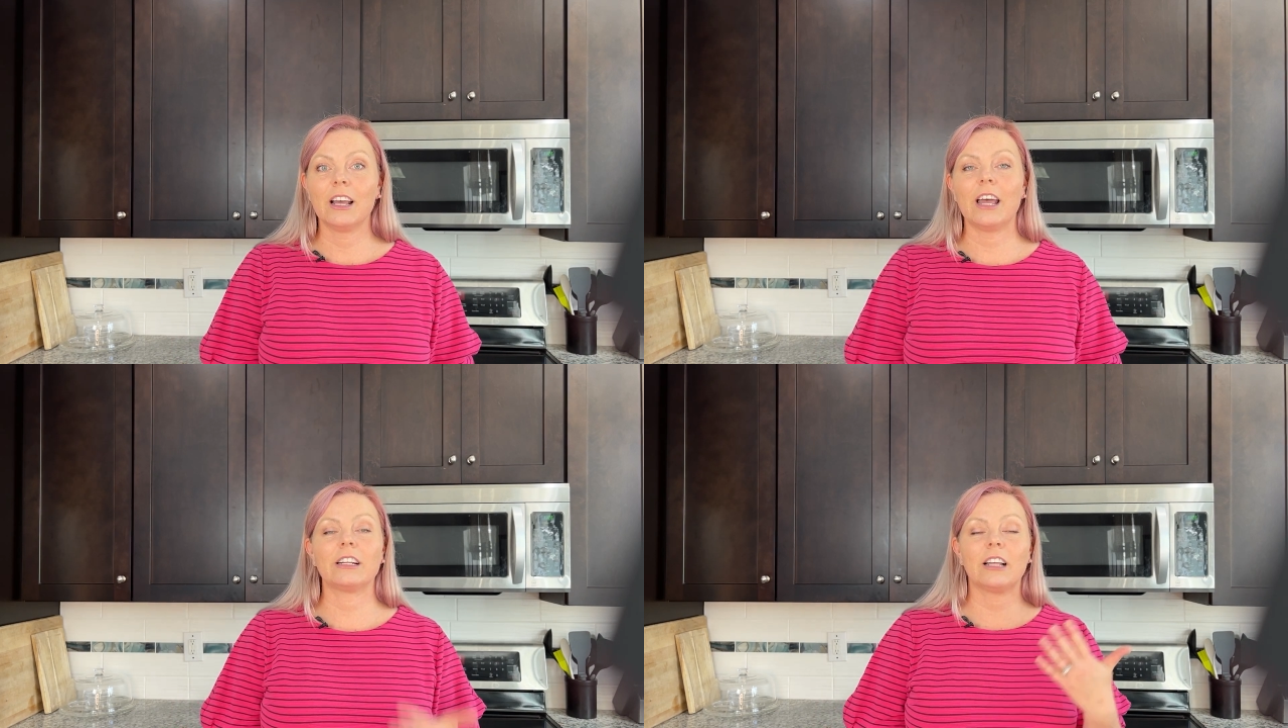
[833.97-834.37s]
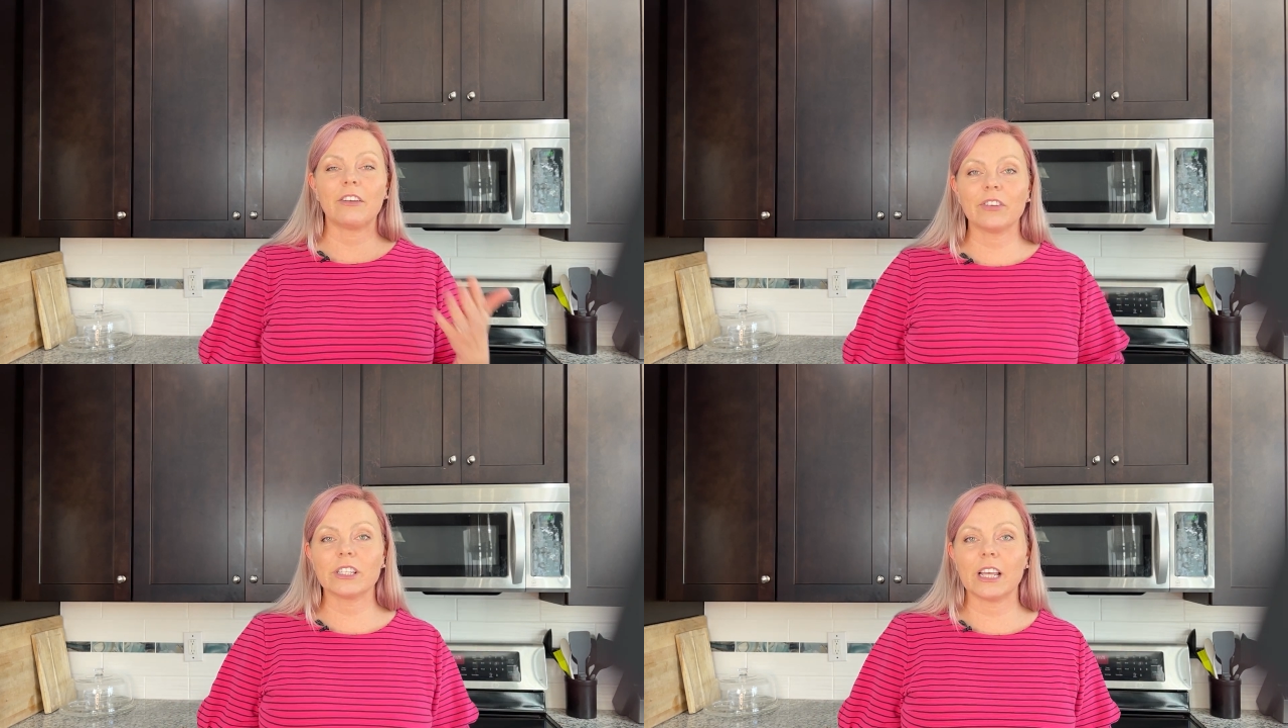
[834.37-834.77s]
And
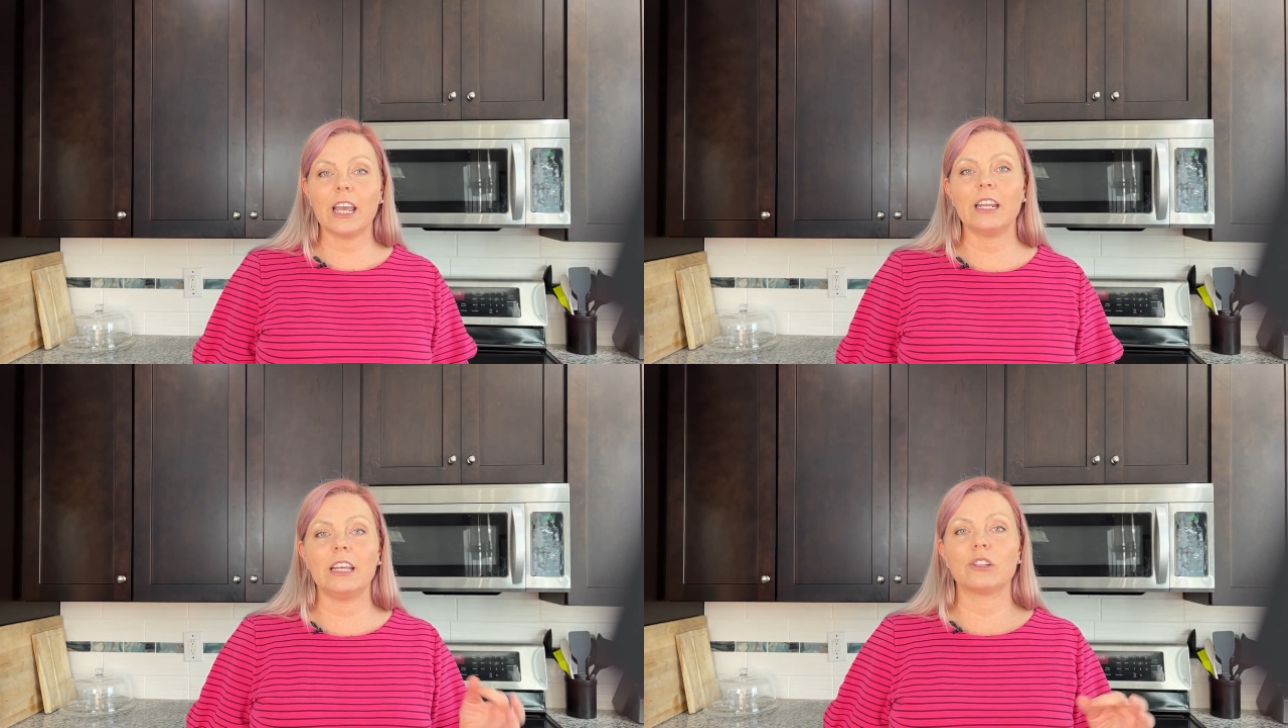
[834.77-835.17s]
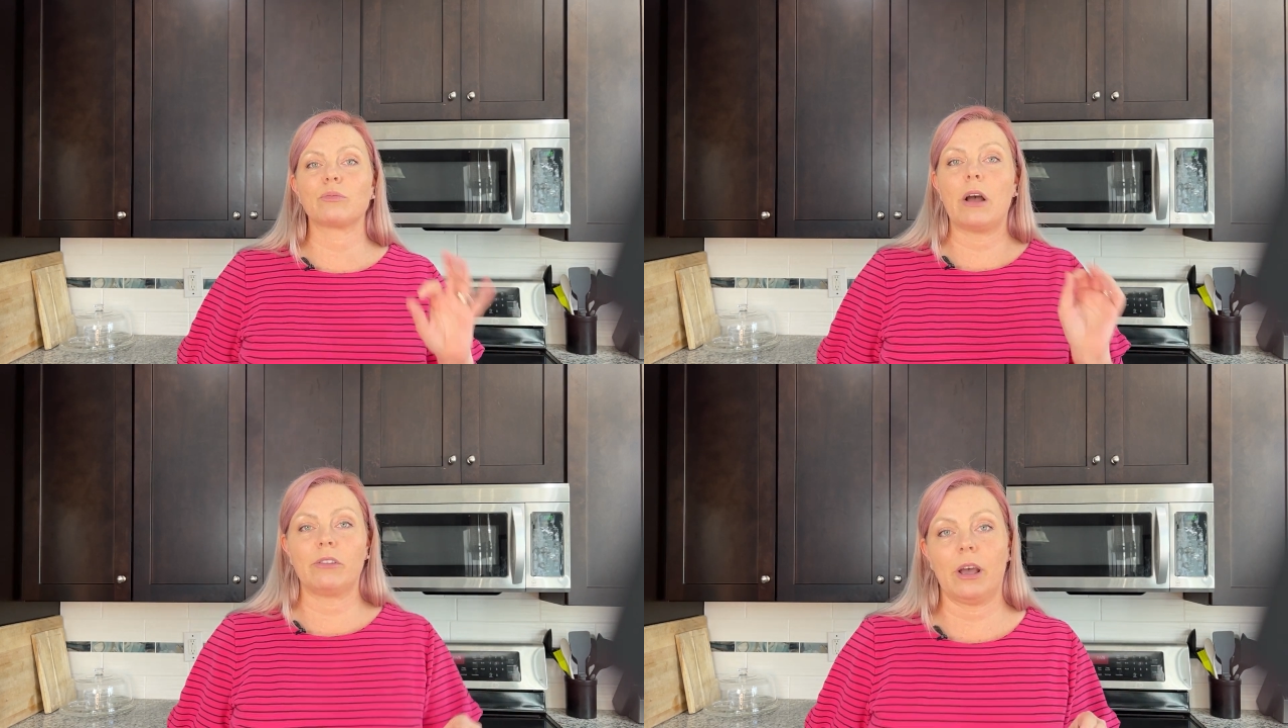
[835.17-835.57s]
glyphosate is
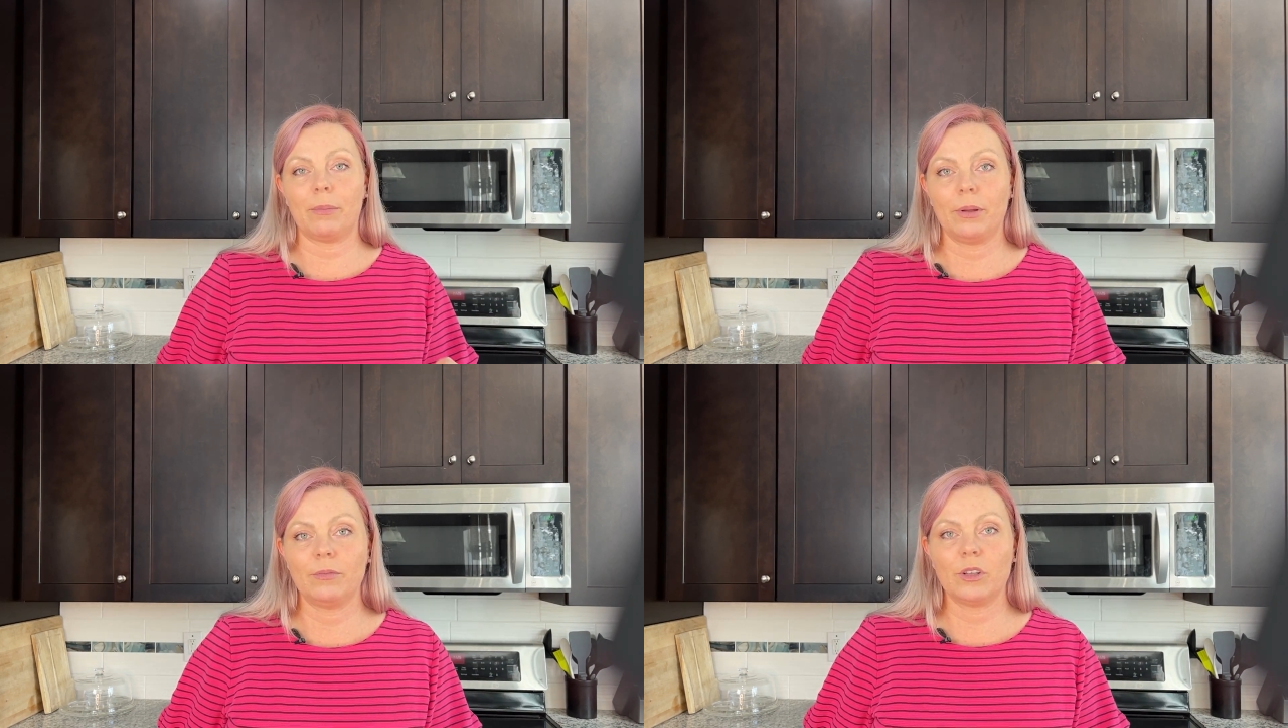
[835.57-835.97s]
Roundup.